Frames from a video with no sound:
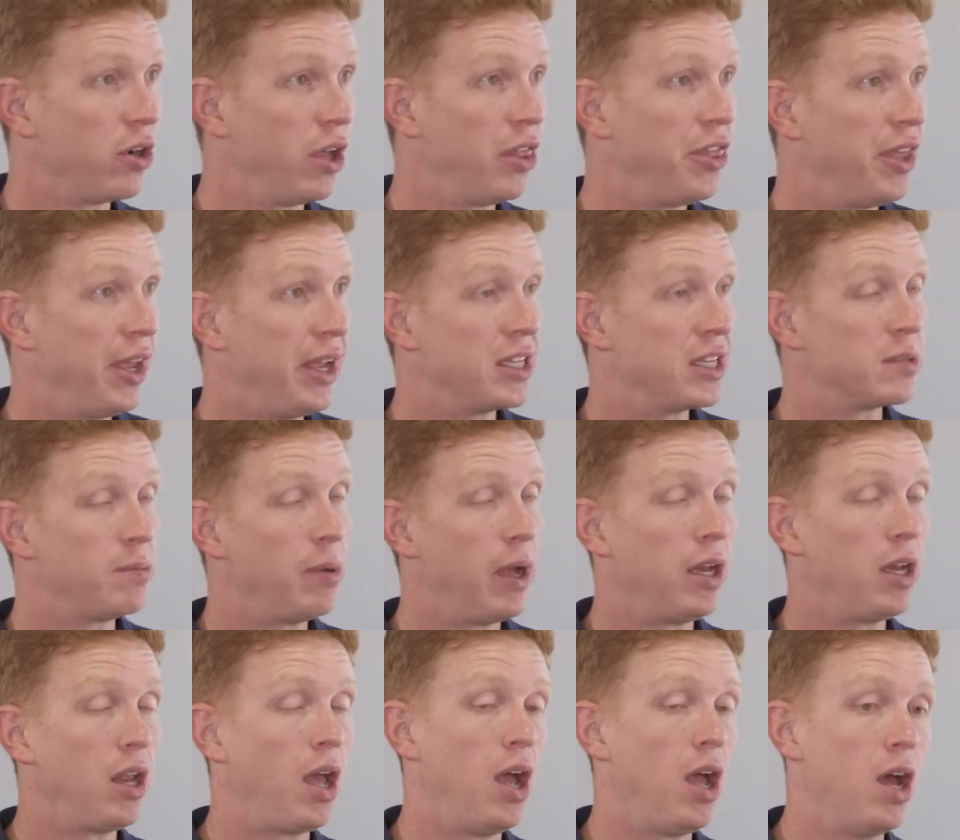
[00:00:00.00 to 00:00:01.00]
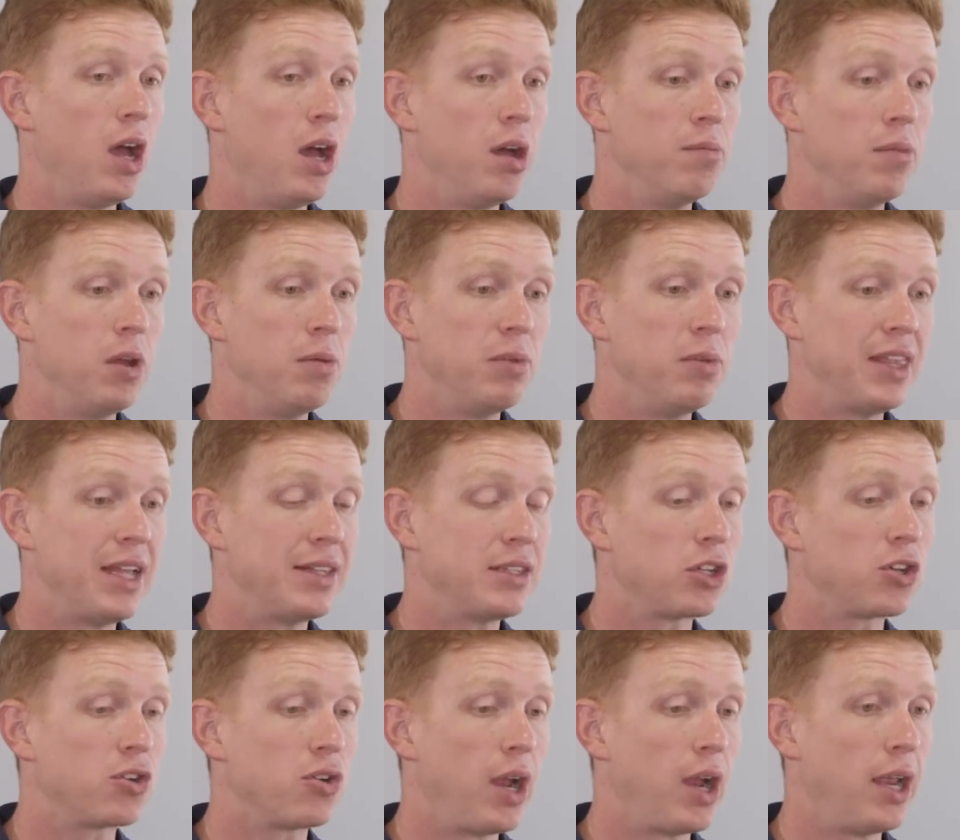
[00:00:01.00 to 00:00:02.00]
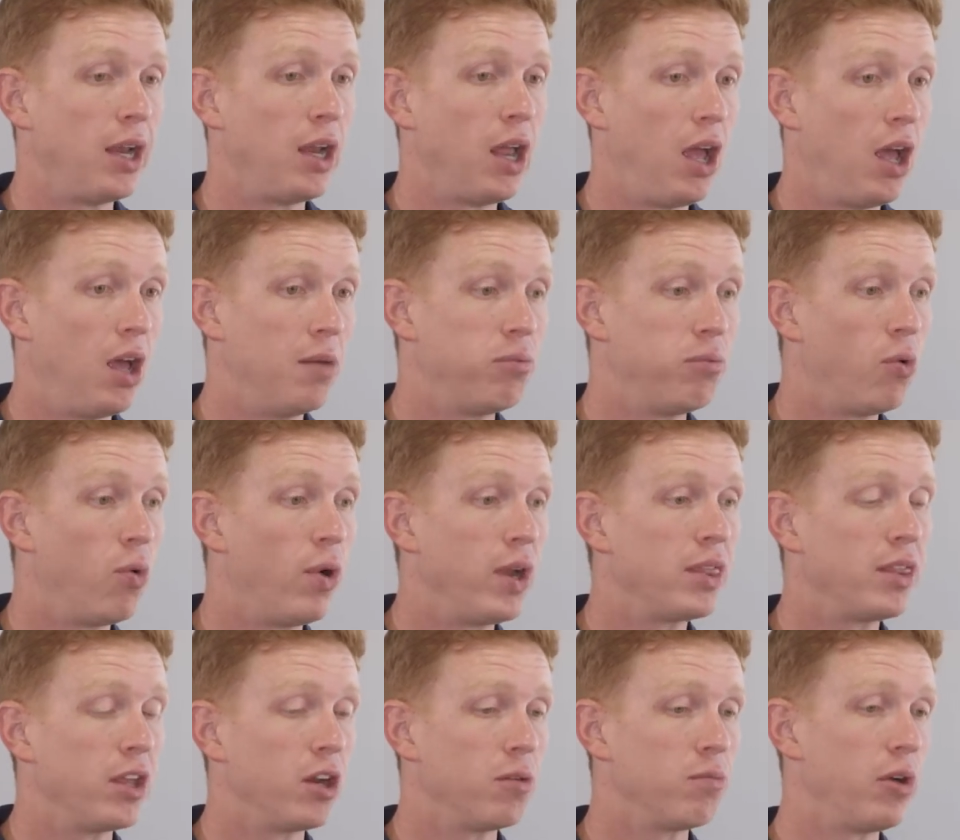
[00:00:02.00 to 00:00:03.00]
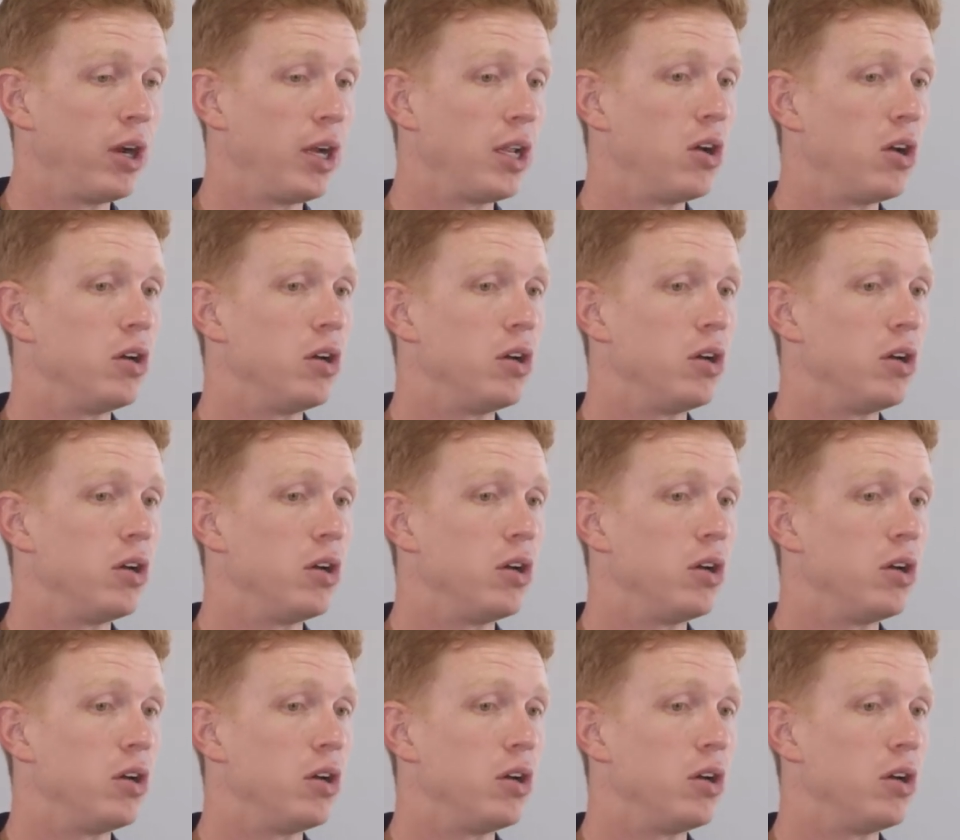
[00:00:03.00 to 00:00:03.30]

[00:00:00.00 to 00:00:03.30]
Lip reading: on things, but that's a great point there, Brady.